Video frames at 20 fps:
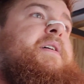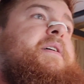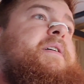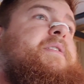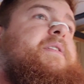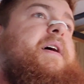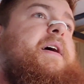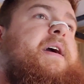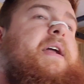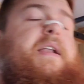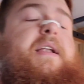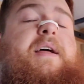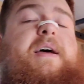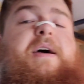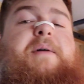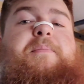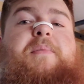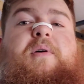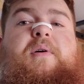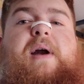Not gonna
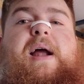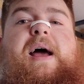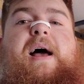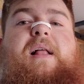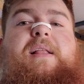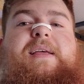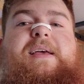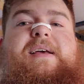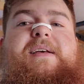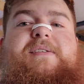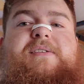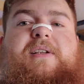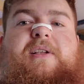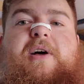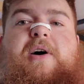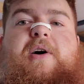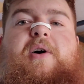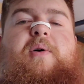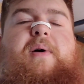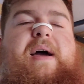lie, morale is
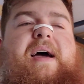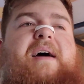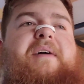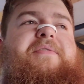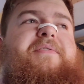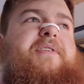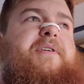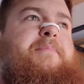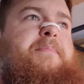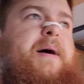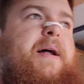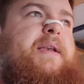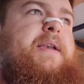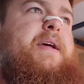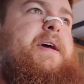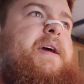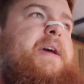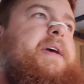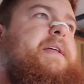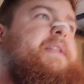low after
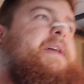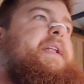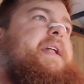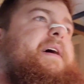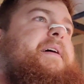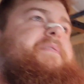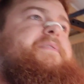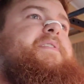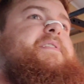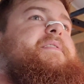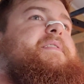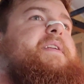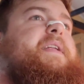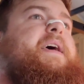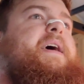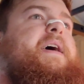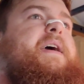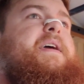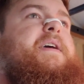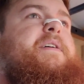Monday and then after
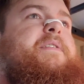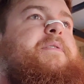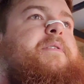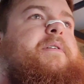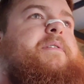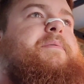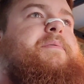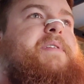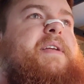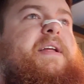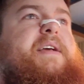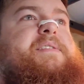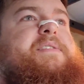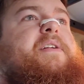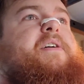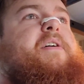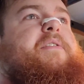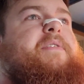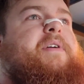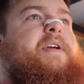today. Well, today's
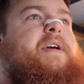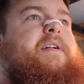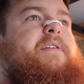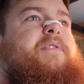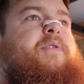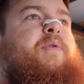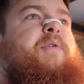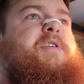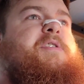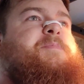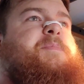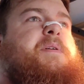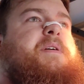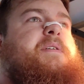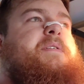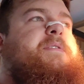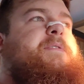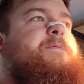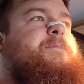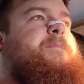not over yet, of course, but
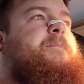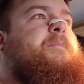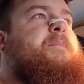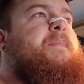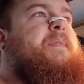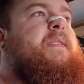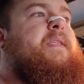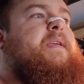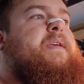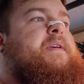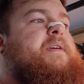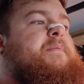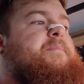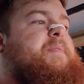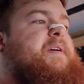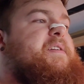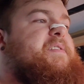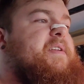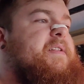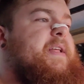
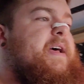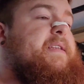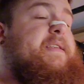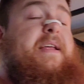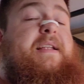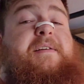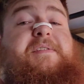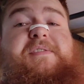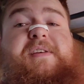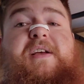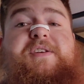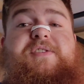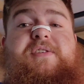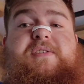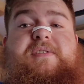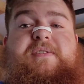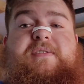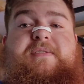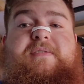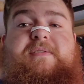based on that deadlift
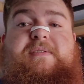session,